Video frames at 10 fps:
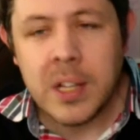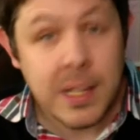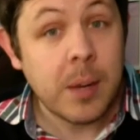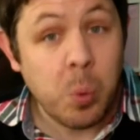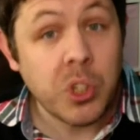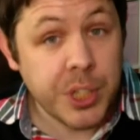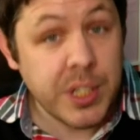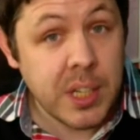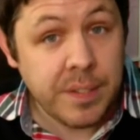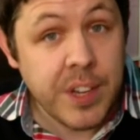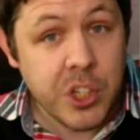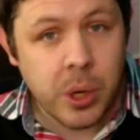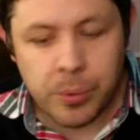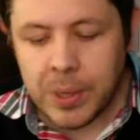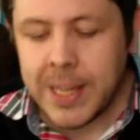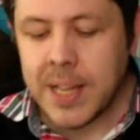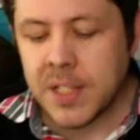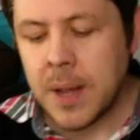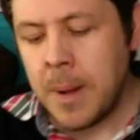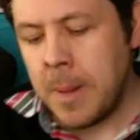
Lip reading: It's like watching a TV show, it really is.